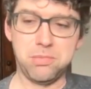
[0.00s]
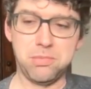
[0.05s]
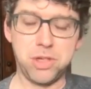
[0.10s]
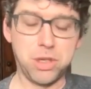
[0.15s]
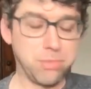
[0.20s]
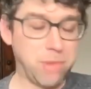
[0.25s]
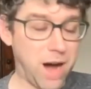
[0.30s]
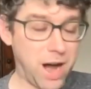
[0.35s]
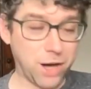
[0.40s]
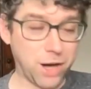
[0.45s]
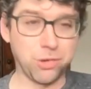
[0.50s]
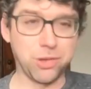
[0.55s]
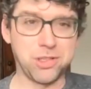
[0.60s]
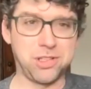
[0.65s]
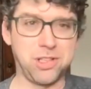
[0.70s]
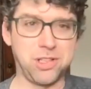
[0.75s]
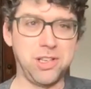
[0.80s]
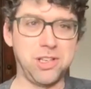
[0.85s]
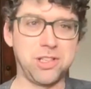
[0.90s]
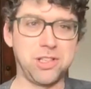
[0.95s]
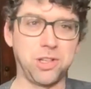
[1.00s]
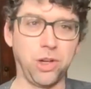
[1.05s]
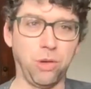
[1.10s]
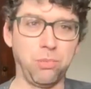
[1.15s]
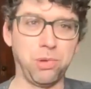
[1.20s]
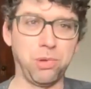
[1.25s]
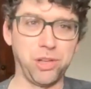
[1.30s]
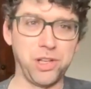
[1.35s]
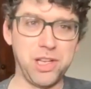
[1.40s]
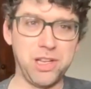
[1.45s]
democracy, still
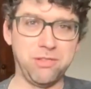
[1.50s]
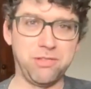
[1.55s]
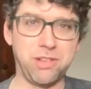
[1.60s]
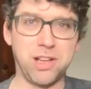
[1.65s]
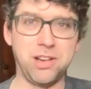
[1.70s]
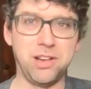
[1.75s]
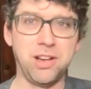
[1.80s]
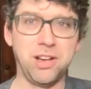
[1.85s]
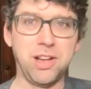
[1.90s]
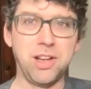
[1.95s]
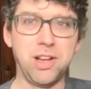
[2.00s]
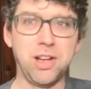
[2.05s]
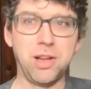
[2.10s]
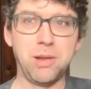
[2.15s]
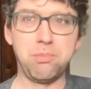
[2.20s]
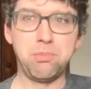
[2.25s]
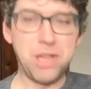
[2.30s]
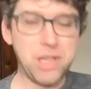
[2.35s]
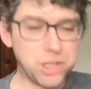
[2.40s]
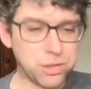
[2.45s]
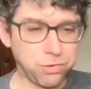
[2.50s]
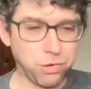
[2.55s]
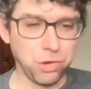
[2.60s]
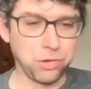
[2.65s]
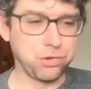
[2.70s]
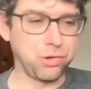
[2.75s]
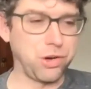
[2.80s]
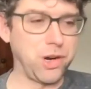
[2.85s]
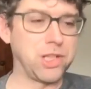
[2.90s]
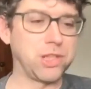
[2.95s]
believe in
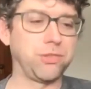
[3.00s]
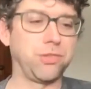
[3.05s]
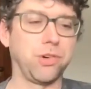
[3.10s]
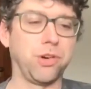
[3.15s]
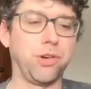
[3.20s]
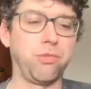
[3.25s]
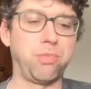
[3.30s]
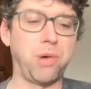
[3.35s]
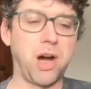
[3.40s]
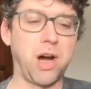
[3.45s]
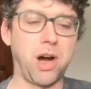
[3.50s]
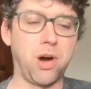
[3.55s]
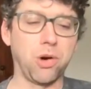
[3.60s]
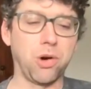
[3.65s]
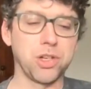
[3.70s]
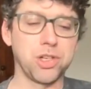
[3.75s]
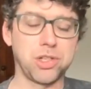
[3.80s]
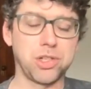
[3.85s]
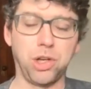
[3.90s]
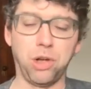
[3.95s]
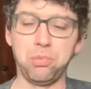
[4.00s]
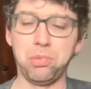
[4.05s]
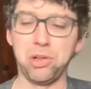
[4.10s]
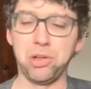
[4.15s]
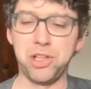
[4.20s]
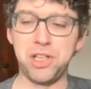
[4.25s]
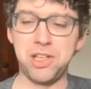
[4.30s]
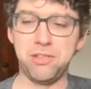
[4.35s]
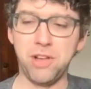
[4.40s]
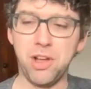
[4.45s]
peaceful transfer of power, still
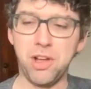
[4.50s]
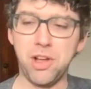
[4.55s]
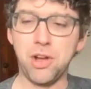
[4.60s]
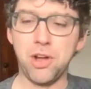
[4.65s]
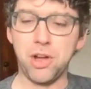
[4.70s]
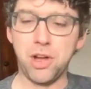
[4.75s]
believe